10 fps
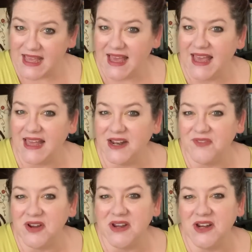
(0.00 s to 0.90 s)
I had a
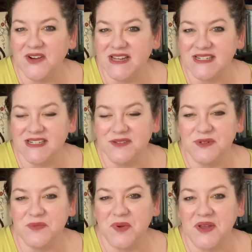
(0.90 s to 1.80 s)
very gracious
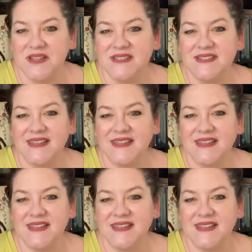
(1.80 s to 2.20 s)
response